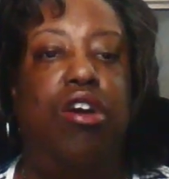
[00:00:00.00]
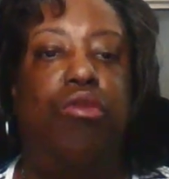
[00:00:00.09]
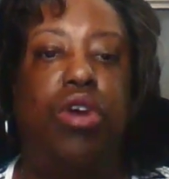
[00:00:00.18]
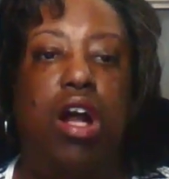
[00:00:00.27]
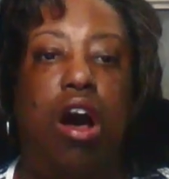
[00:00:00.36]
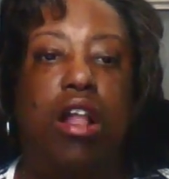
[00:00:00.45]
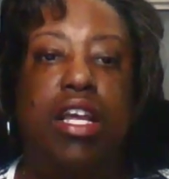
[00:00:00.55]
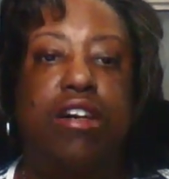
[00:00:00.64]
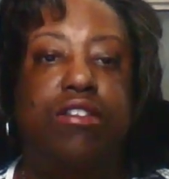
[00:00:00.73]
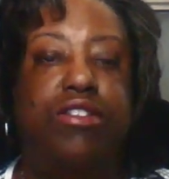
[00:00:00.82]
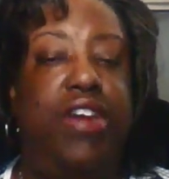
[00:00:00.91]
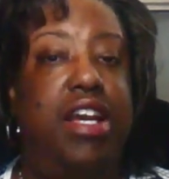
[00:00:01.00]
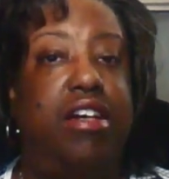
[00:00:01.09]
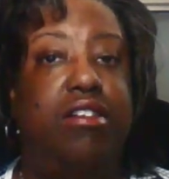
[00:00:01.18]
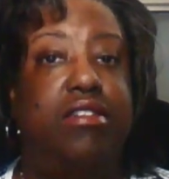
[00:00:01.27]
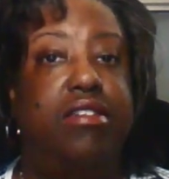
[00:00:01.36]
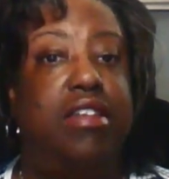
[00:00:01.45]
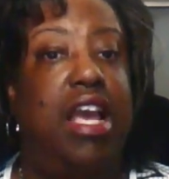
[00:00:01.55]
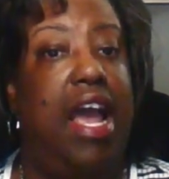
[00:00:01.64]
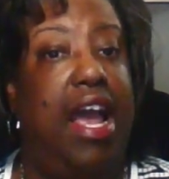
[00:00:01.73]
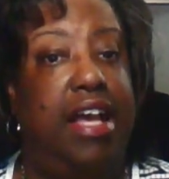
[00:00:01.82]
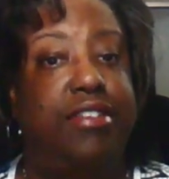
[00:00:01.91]
When all else fails,
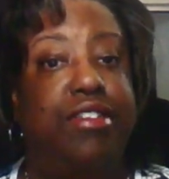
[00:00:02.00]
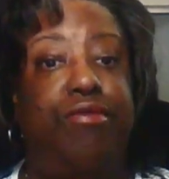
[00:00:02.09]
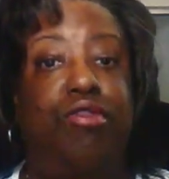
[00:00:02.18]
Ask a